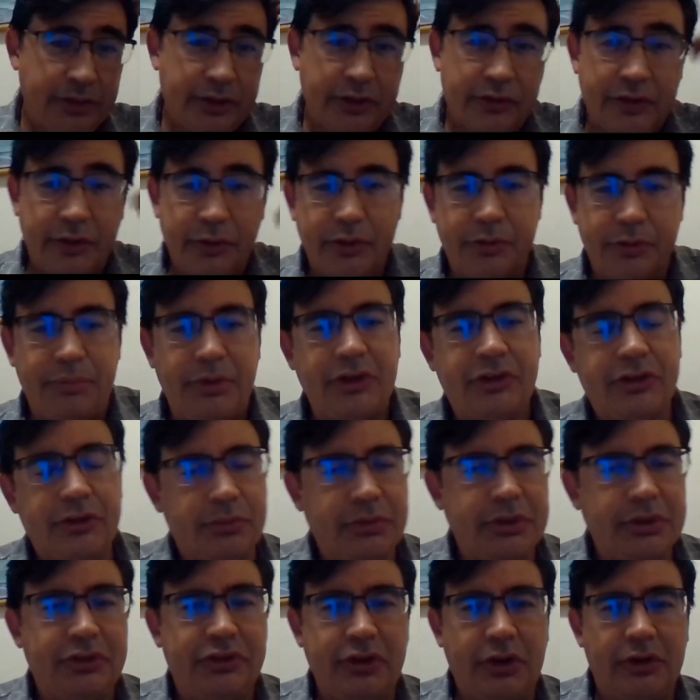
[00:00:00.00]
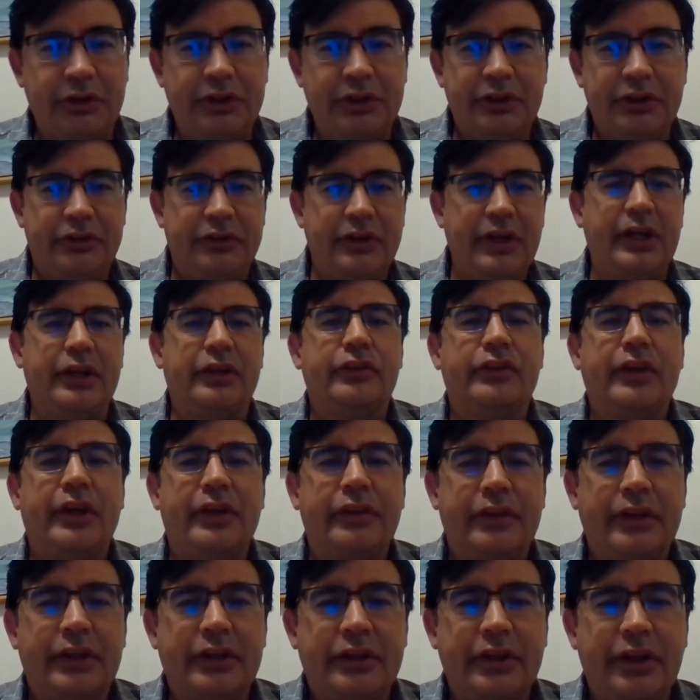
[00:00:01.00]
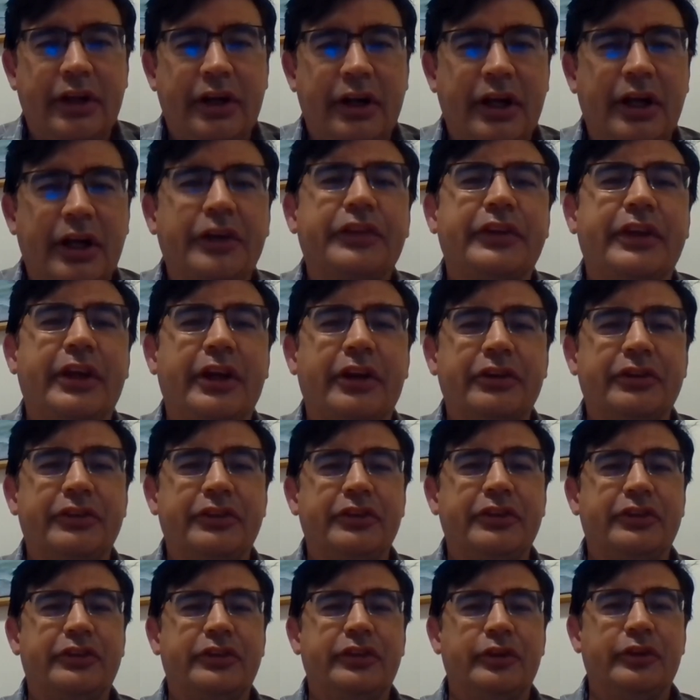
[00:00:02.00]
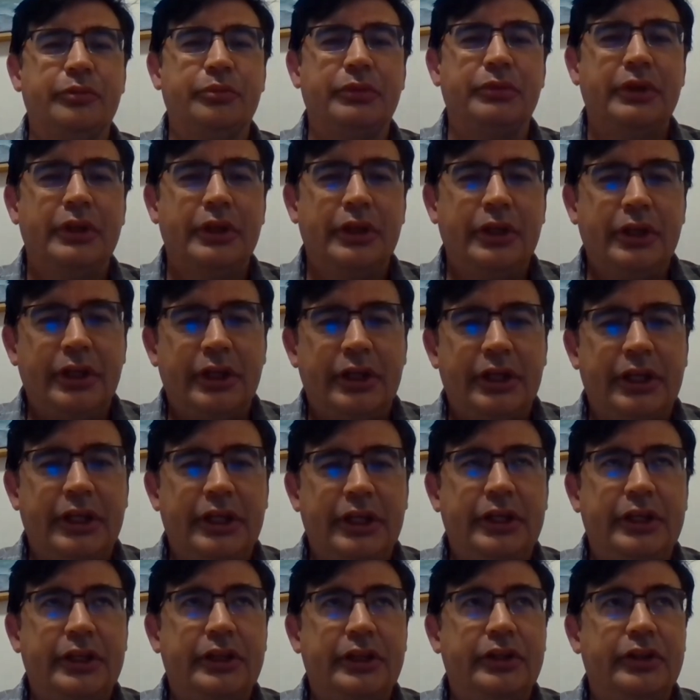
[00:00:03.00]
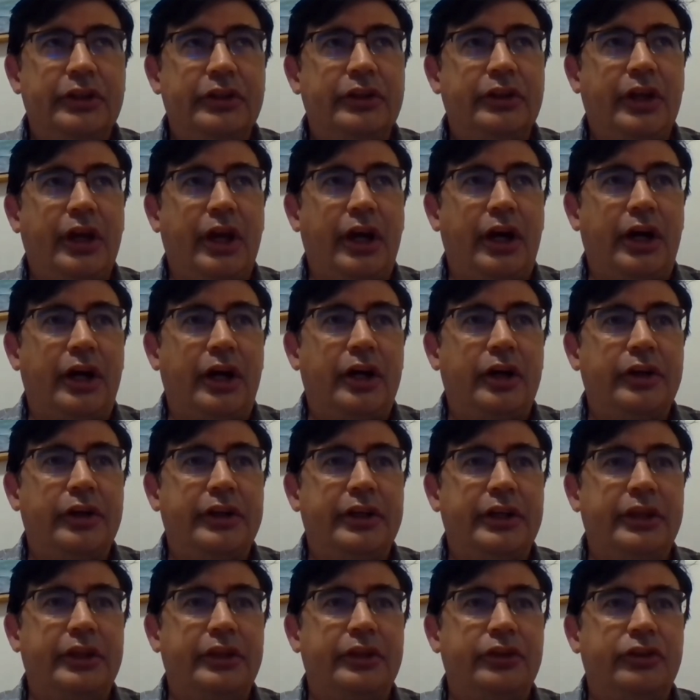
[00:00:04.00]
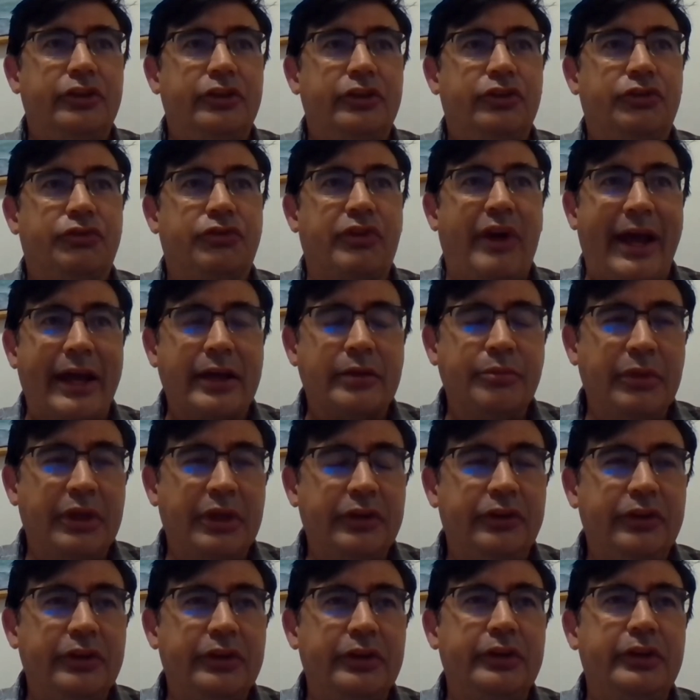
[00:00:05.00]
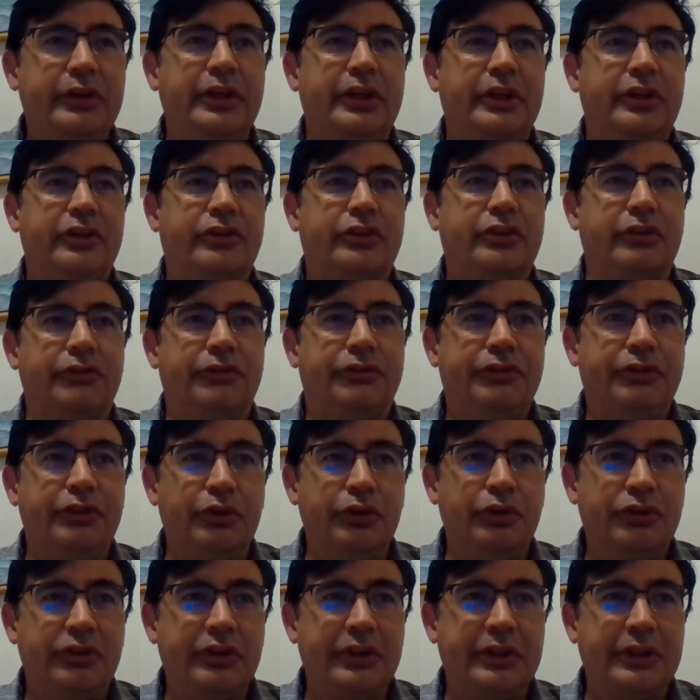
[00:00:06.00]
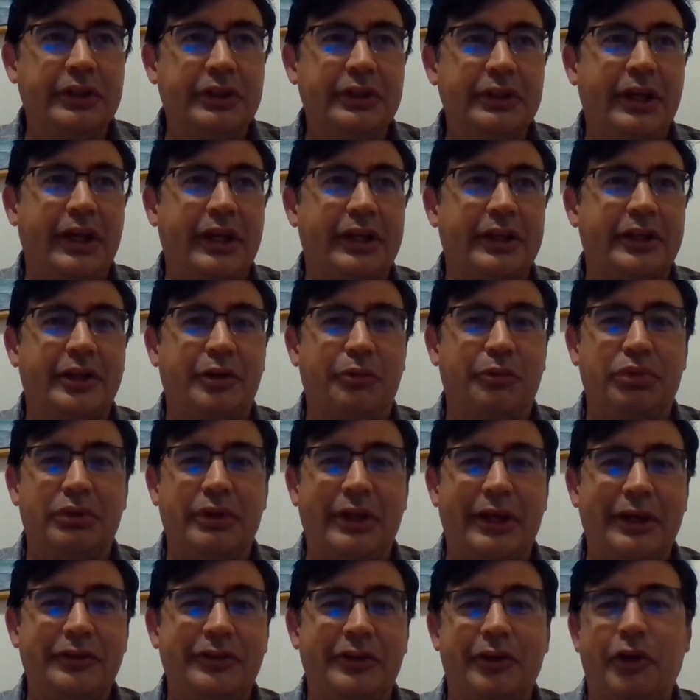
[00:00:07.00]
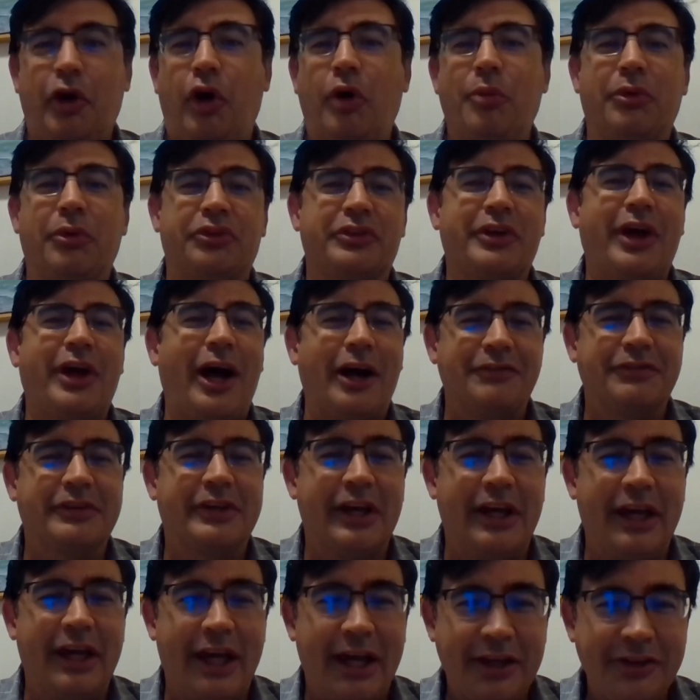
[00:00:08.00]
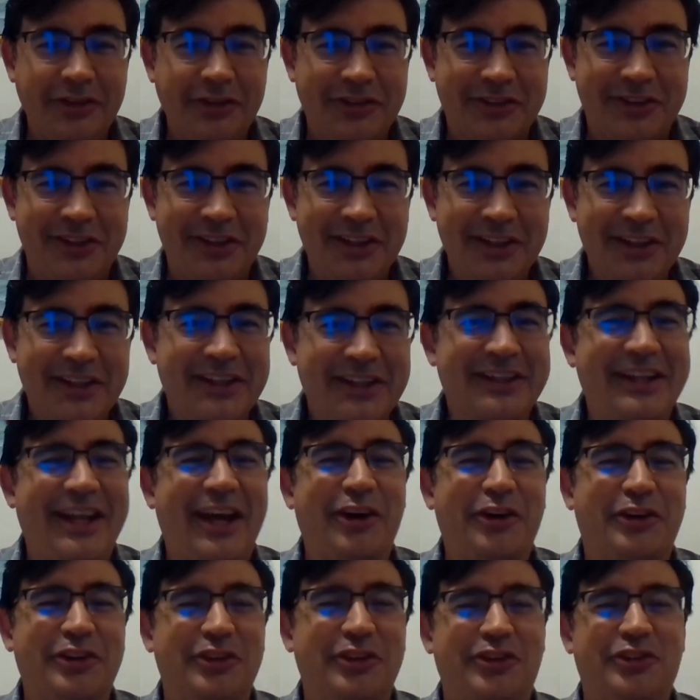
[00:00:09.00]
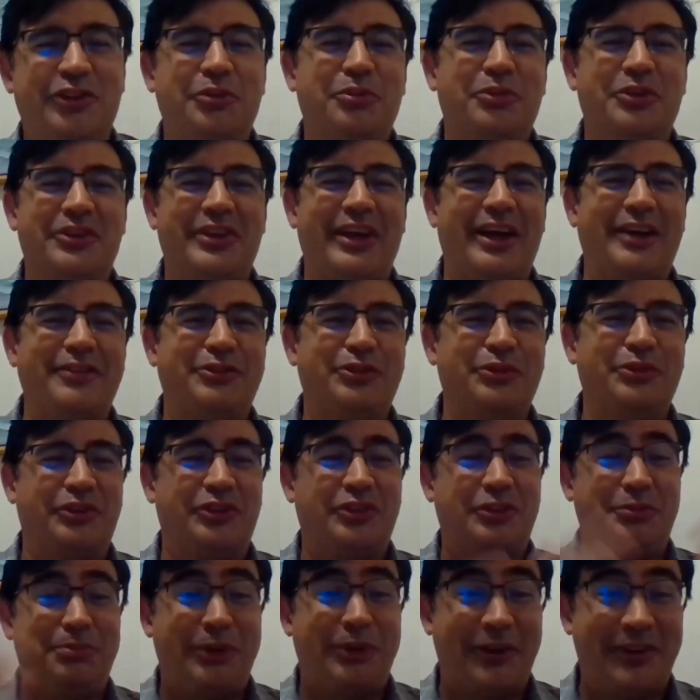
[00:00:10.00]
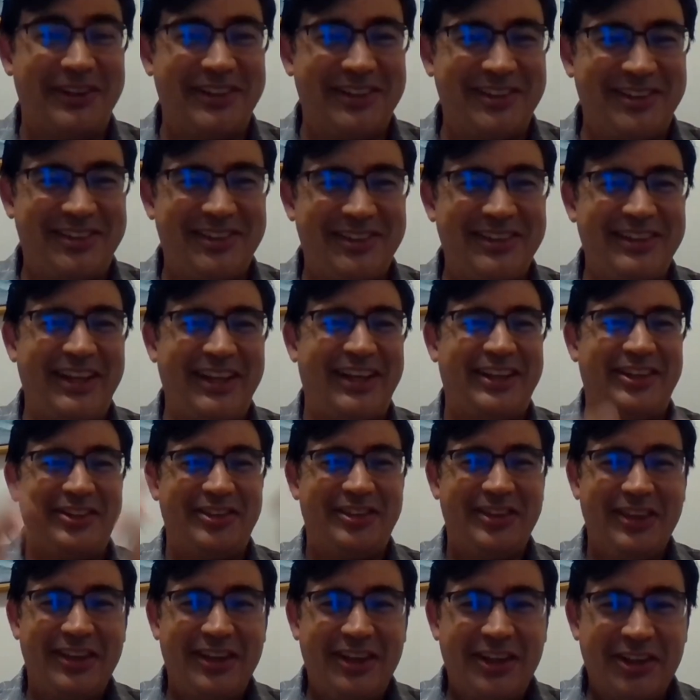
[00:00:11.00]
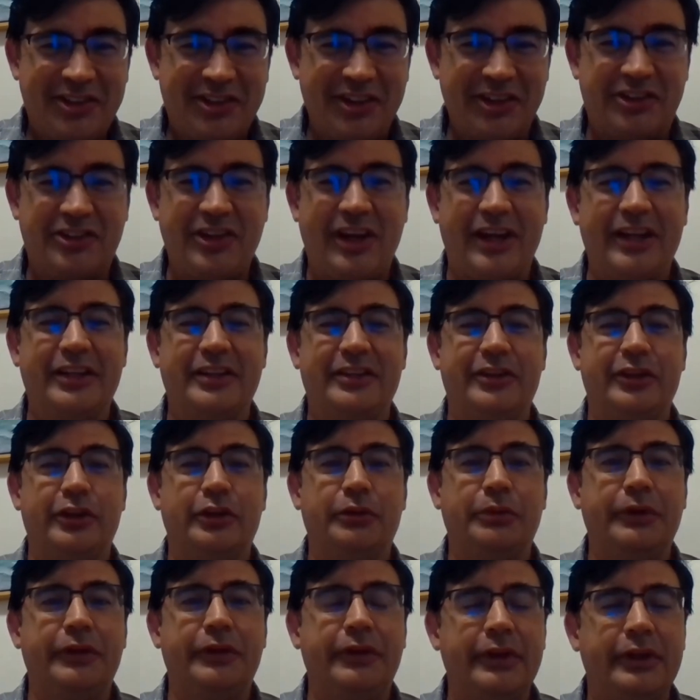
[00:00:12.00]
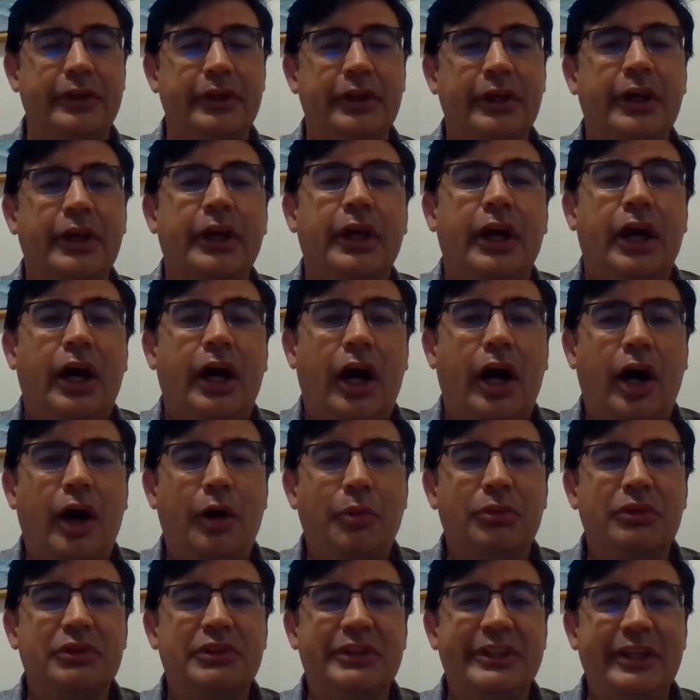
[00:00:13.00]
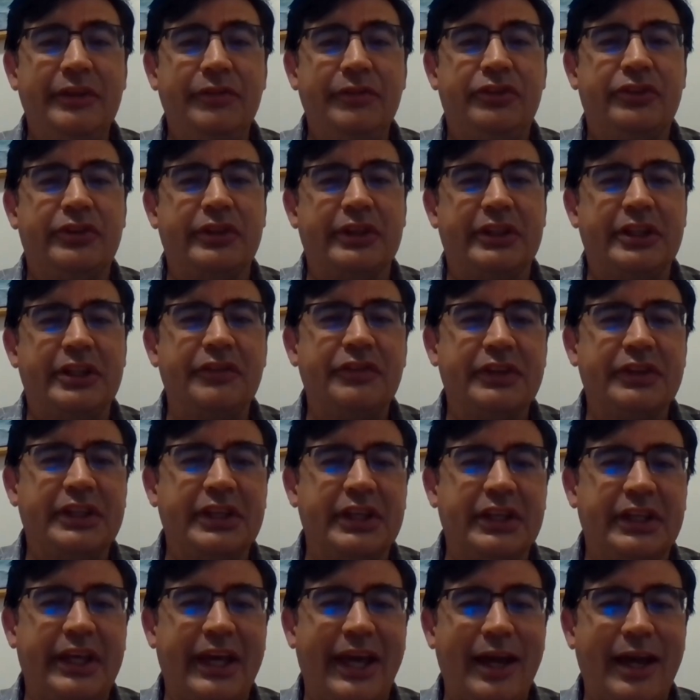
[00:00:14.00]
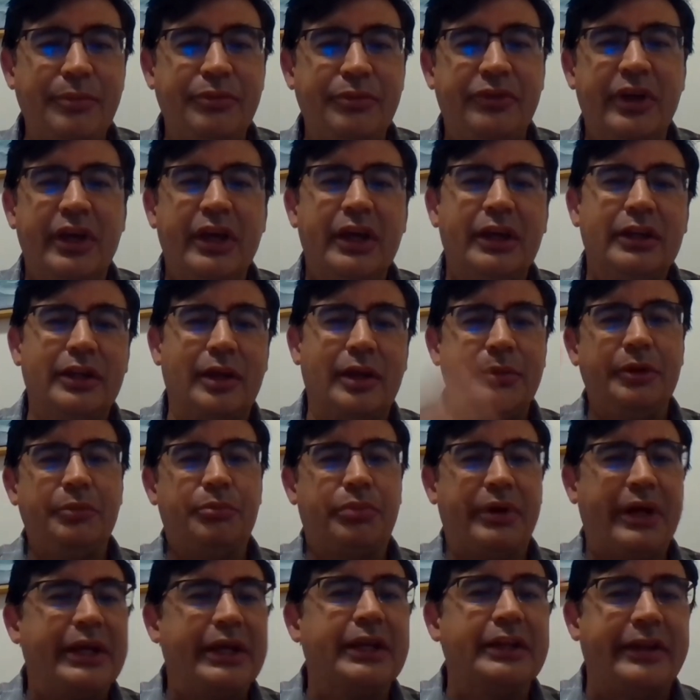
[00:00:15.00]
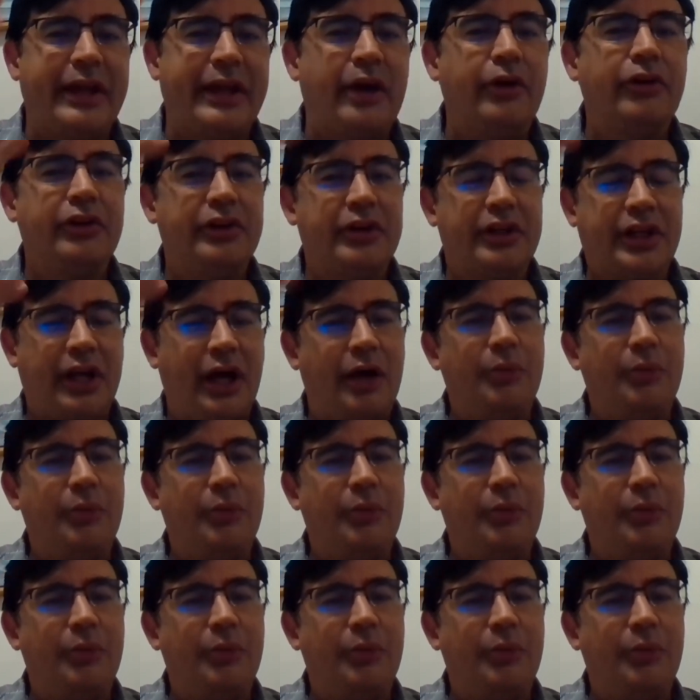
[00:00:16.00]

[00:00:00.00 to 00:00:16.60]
agree with much of what Jody says. I think that our healthcare system is fragmented, is confusing and complex, and almost Kafka-esque in how consumers have to experience it and should try to deal with it. leaves significant gaps. Let me break it down in a